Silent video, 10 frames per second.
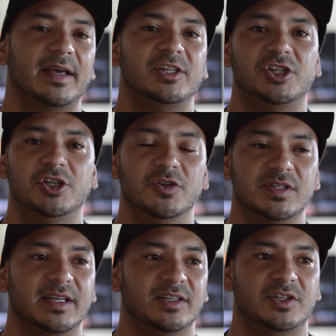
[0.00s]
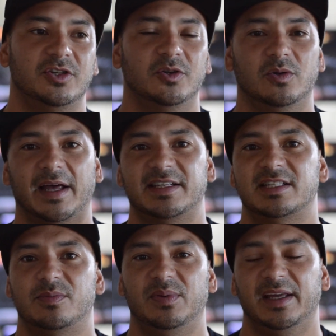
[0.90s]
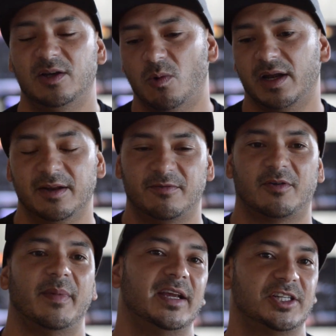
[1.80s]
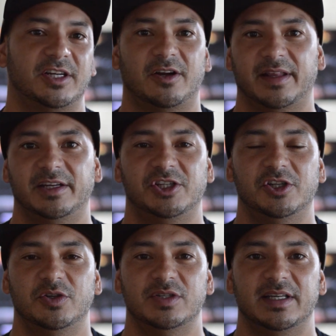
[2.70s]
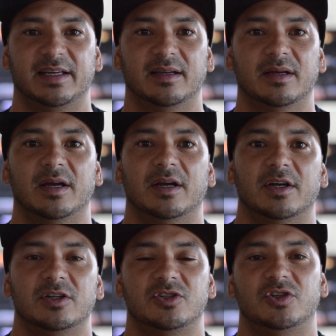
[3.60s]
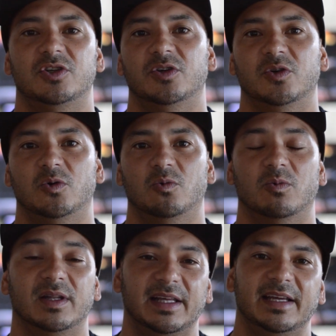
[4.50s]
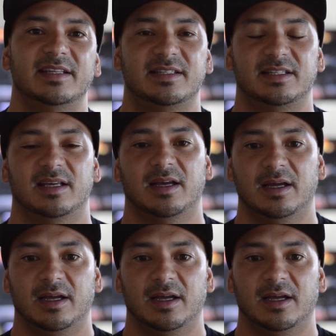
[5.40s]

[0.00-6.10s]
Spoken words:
choosing to let speak? What information are they choosing to release?